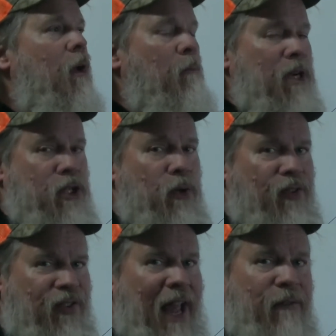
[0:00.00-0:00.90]
but you
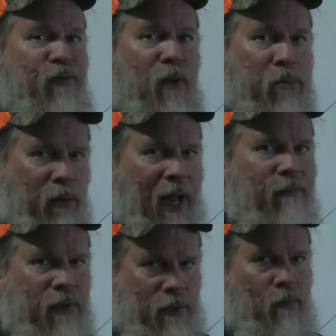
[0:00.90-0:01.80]
set for the
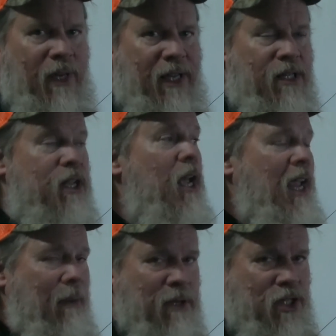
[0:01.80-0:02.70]
prevalent winds.
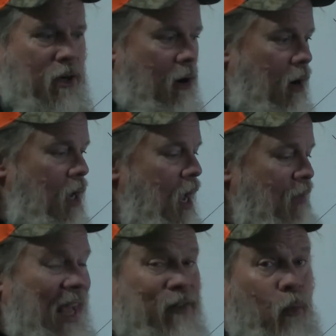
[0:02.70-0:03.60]
In Missouri,
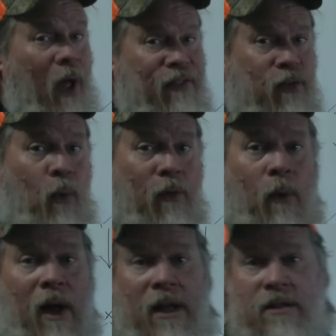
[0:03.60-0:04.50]
that's
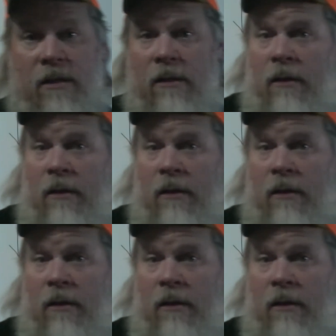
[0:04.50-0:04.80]
west-northwest.